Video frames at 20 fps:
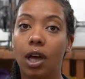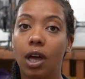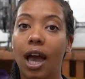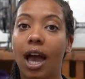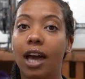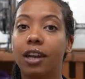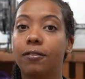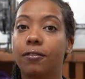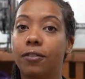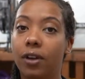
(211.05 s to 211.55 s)

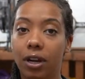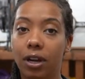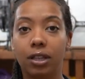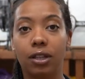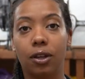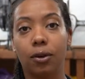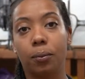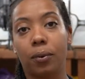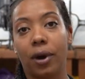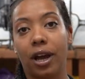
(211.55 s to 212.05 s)
at a very
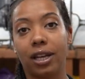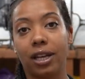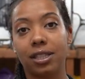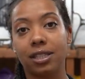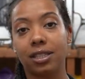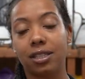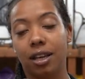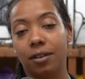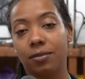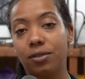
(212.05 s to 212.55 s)
low
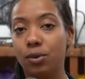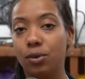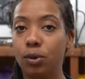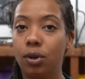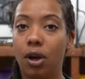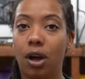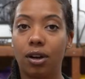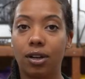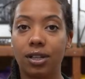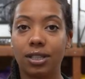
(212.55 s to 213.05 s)
price of
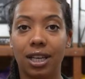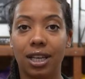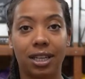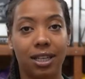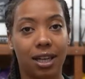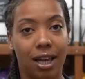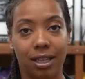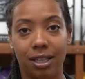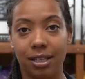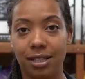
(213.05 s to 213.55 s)

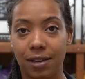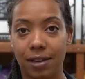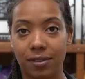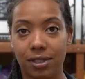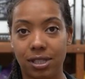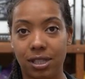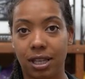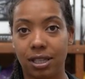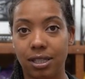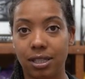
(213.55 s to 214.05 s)

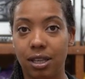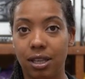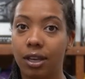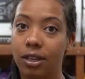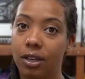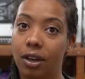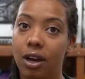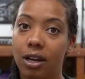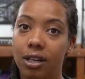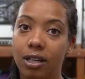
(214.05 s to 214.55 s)
$2.97 a
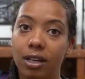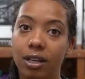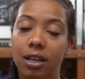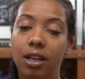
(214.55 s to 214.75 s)
yard.